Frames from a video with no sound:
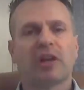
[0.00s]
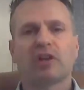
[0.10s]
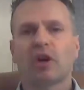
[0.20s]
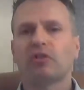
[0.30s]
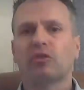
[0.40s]

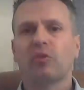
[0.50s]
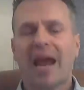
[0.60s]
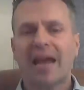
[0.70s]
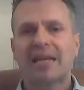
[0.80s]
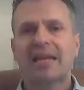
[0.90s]
go to
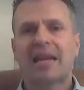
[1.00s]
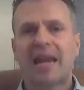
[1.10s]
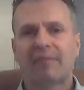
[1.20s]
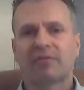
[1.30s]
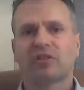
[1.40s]
any
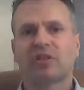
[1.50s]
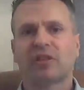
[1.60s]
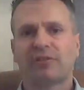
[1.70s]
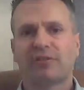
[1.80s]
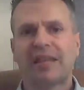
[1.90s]
lengths to
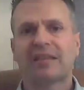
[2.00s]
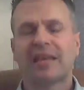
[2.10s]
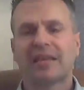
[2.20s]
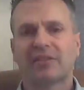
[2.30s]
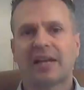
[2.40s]
defend
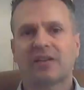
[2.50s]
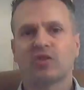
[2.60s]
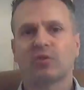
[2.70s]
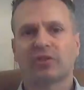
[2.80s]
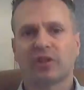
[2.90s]
its
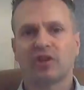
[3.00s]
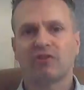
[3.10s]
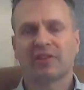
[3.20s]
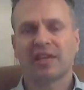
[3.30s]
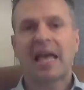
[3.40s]
national
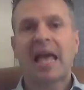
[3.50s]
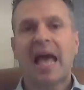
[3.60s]
security,